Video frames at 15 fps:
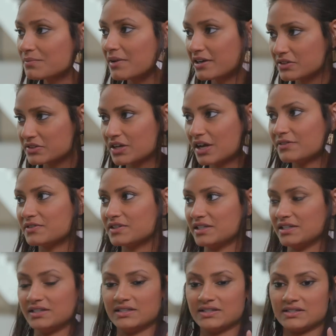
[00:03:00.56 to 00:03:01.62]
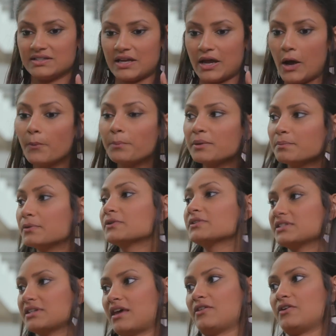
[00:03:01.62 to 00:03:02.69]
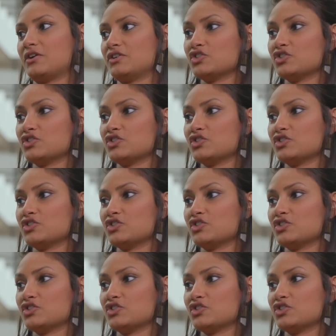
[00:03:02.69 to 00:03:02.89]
Microsoft is helping pull together